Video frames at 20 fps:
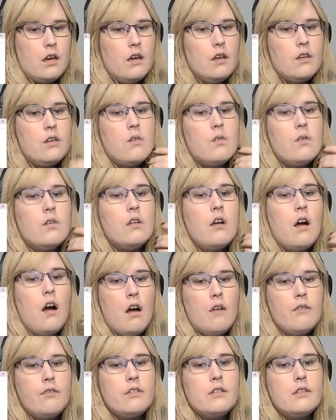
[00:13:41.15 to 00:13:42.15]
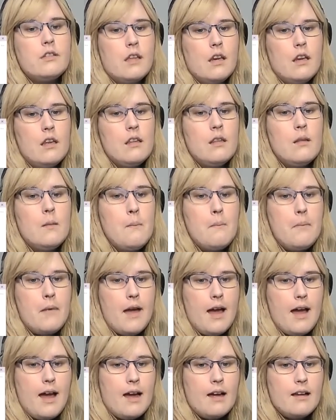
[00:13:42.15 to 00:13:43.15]
You were in the office sitting in the
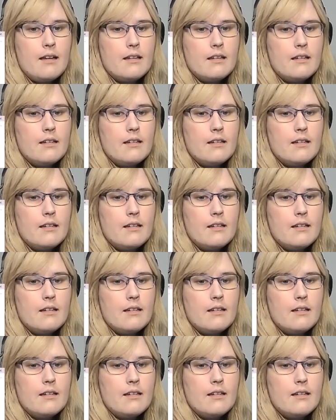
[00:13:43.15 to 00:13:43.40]
back